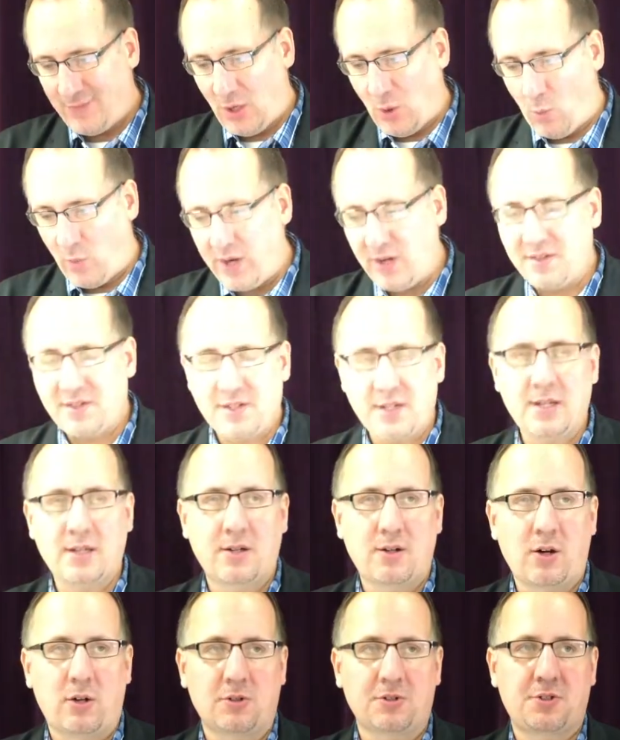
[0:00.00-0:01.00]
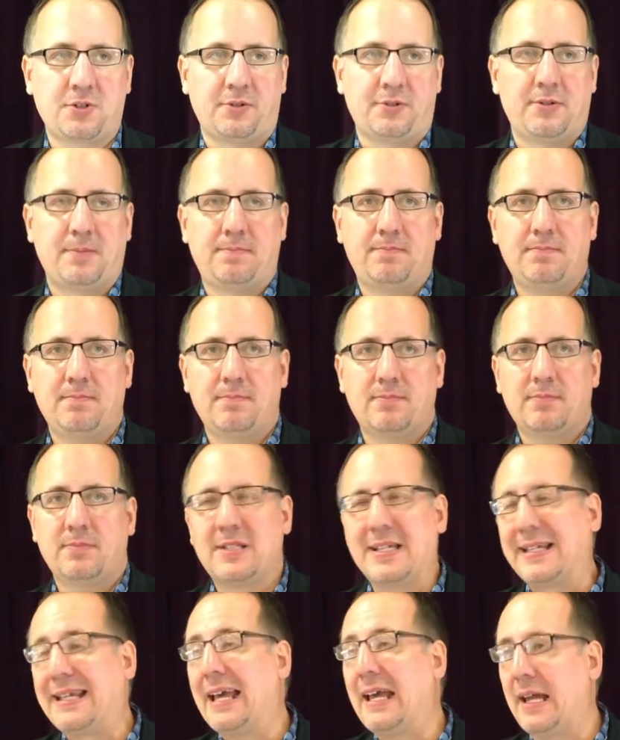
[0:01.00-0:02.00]
we are seeing cultural
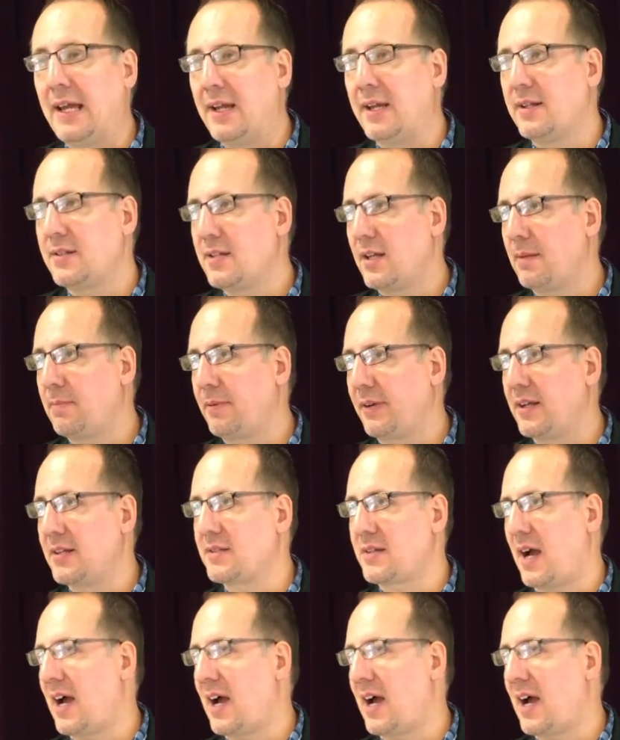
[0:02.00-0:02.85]
decay take place,